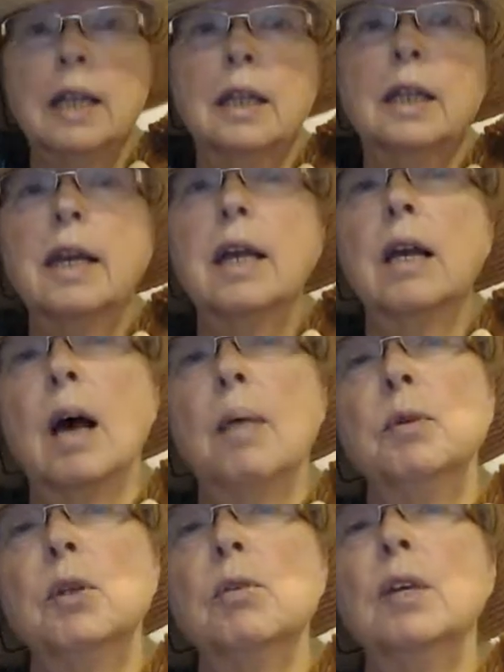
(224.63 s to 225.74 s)
leading
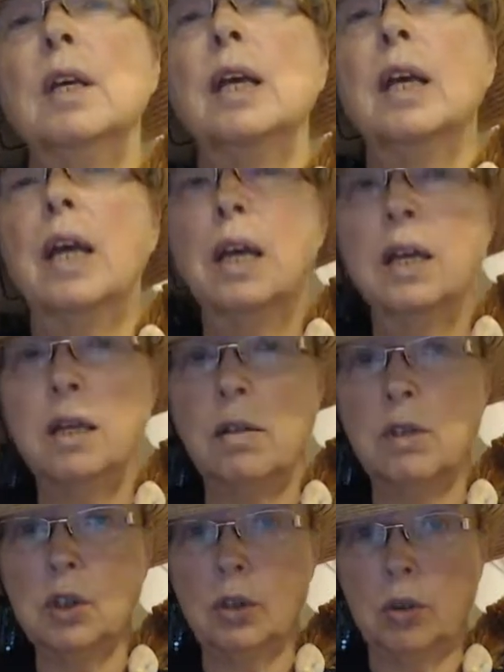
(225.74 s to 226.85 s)
up to the end of
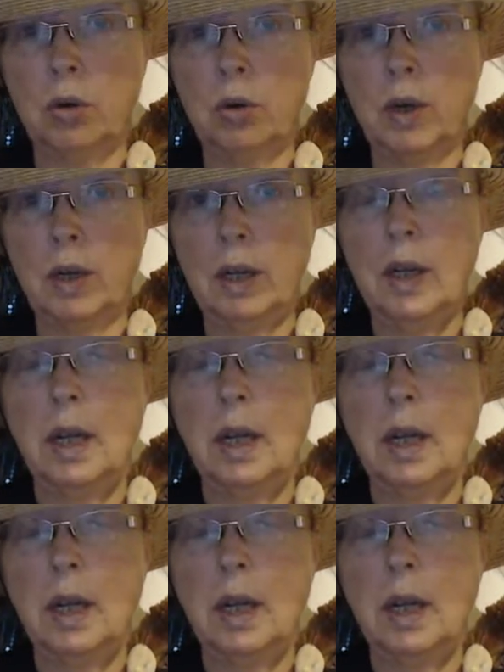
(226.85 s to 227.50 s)
the story.